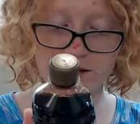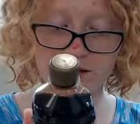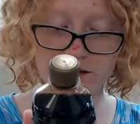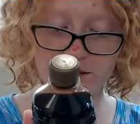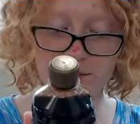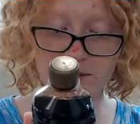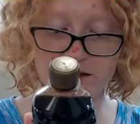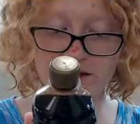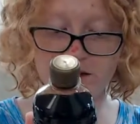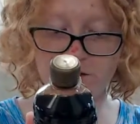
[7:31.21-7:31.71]

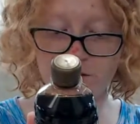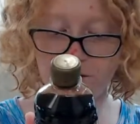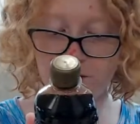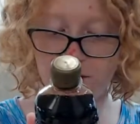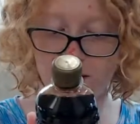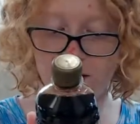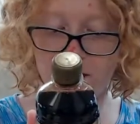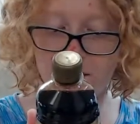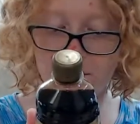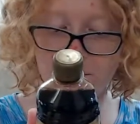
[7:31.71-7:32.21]
but it's
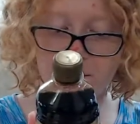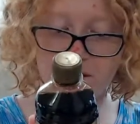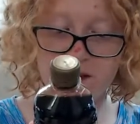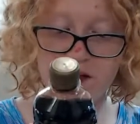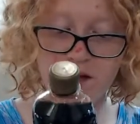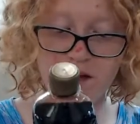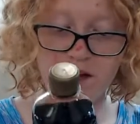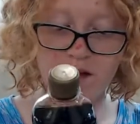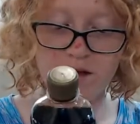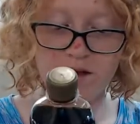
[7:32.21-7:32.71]
from
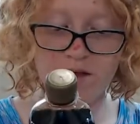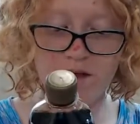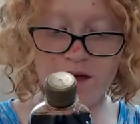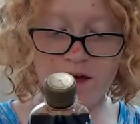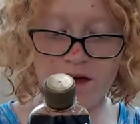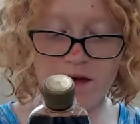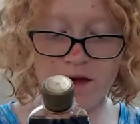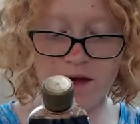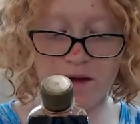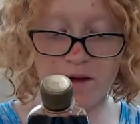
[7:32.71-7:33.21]

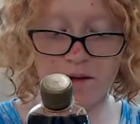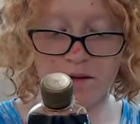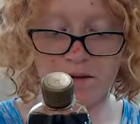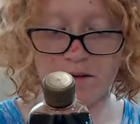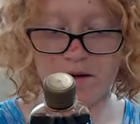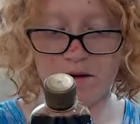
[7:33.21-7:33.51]
the